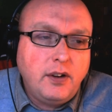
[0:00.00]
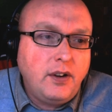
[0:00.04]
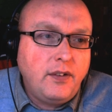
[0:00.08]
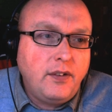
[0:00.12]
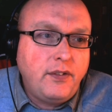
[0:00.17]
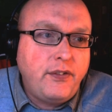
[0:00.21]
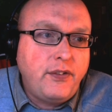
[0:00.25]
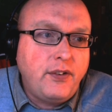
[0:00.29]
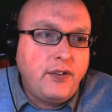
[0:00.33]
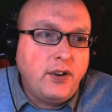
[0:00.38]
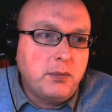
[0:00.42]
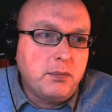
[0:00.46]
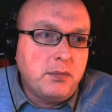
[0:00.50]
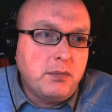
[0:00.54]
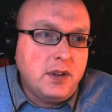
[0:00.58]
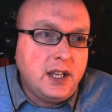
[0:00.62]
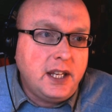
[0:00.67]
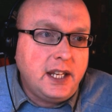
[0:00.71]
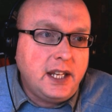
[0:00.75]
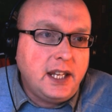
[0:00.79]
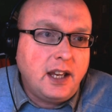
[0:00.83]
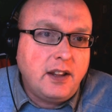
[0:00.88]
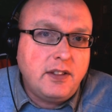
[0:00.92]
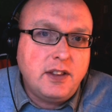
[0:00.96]
from
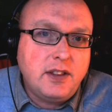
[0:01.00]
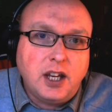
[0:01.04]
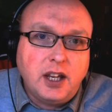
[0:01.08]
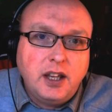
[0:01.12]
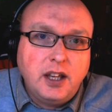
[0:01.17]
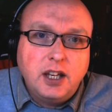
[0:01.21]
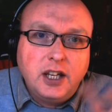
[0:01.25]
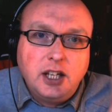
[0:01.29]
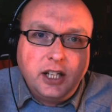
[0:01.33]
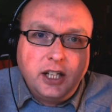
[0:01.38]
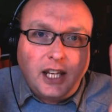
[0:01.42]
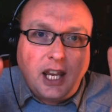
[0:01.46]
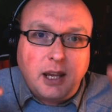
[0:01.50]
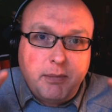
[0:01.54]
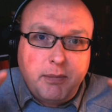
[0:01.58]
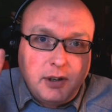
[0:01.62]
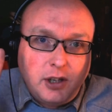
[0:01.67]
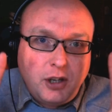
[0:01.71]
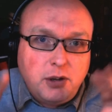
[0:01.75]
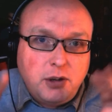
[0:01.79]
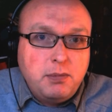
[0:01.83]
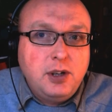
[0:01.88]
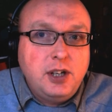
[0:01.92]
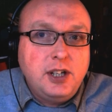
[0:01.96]
the
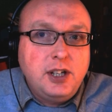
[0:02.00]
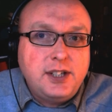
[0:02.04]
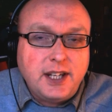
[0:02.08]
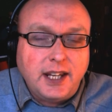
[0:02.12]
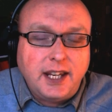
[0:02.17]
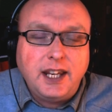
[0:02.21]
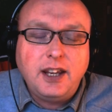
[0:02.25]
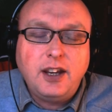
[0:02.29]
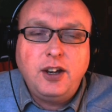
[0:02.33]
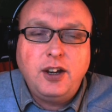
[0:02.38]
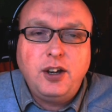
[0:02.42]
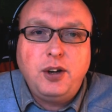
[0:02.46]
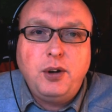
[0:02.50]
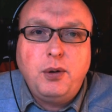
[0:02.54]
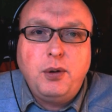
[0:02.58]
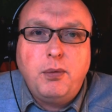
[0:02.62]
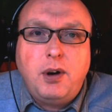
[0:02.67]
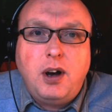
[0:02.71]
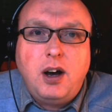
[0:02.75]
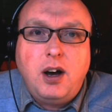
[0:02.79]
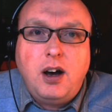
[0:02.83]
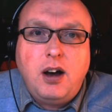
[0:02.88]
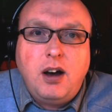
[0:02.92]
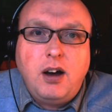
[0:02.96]
gaming community
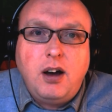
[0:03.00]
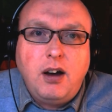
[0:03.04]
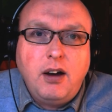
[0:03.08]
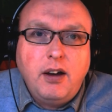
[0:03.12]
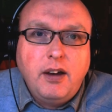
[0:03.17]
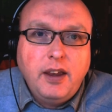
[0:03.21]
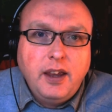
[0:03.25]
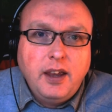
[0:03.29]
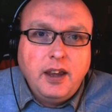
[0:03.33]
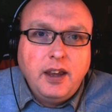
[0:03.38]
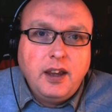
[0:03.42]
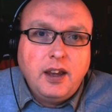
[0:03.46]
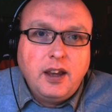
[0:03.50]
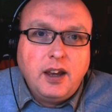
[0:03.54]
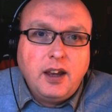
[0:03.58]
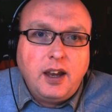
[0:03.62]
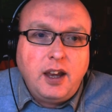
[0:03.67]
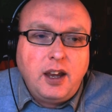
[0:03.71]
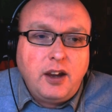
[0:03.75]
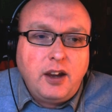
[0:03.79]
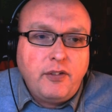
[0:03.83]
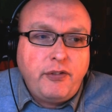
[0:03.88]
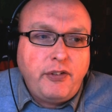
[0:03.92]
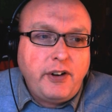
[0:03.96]
who are
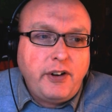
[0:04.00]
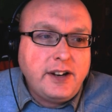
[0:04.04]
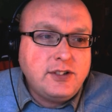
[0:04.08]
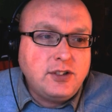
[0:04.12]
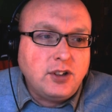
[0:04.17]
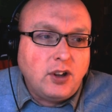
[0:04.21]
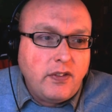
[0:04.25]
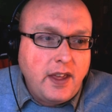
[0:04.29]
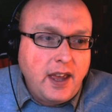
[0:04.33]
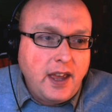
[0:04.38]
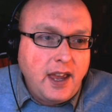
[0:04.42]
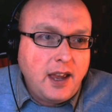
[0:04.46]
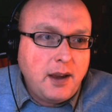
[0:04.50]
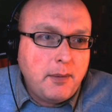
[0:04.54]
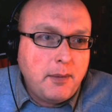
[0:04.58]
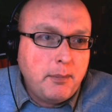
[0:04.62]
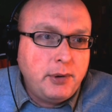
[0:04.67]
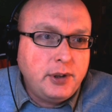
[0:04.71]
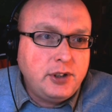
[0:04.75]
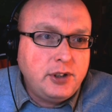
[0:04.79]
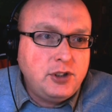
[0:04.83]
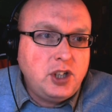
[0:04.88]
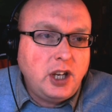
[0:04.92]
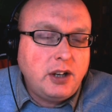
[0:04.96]
friends on there.
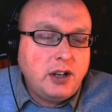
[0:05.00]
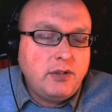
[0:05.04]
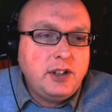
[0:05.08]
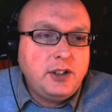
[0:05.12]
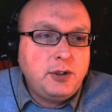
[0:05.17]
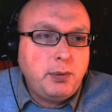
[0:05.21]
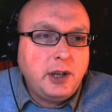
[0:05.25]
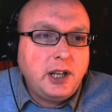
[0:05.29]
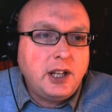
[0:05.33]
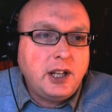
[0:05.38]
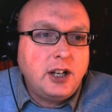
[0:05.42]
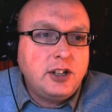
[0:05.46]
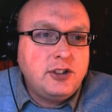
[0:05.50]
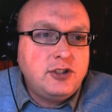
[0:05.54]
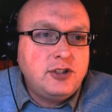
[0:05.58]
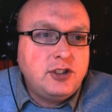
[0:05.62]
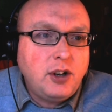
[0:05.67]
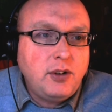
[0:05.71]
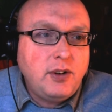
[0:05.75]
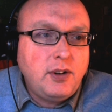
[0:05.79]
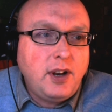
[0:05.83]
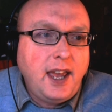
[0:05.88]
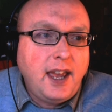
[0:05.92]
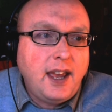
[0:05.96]
But generally speaking, I
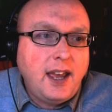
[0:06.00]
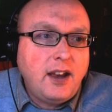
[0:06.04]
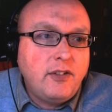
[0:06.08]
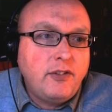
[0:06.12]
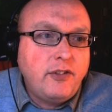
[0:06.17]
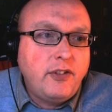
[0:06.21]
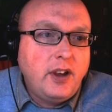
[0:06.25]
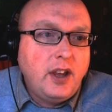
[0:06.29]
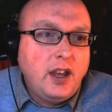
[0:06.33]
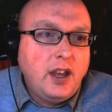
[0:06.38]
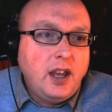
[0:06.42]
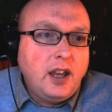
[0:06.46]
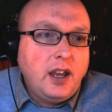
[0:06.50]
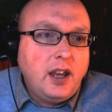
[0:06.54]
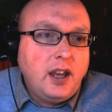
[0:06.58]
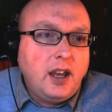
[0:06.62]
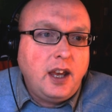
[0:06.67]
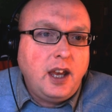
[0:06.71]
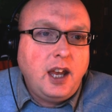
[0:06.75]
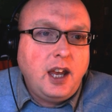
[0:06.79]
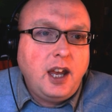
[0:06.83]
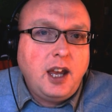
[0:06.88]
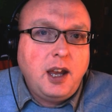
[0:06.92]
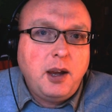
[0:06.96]
don't have
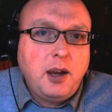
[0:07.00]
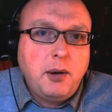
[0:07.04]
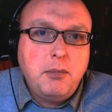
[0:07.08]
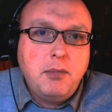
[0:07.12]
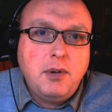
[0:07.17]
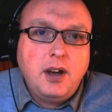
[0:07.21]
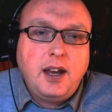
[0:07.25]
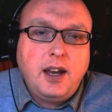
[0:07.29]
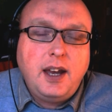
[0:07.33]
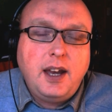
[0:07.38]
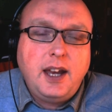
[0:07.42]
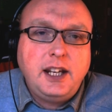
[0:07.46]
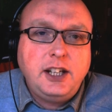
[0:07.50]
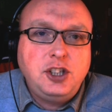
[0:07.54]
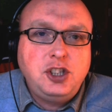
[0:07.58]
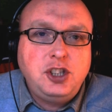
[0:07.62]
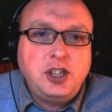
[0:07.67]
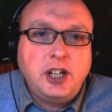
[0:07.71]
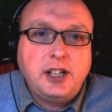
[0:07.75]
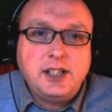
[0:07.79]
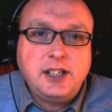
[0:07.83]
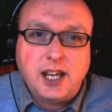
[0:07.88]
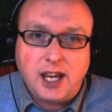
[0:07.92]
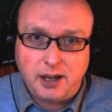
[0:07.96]
a
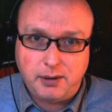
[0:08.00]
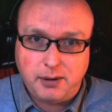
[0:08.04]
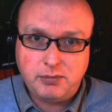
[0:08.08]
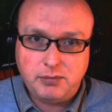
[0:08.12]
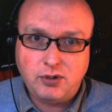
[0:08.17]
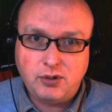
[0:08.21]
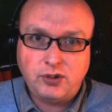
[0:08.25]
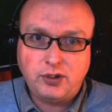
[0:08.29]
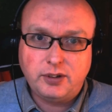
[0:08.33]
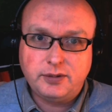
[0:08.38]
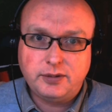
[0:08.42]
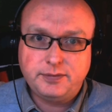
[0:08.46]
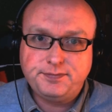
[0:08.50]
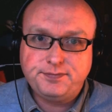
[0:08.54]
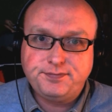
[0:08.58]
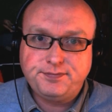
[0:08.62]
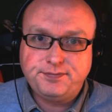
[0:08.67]
Shedgames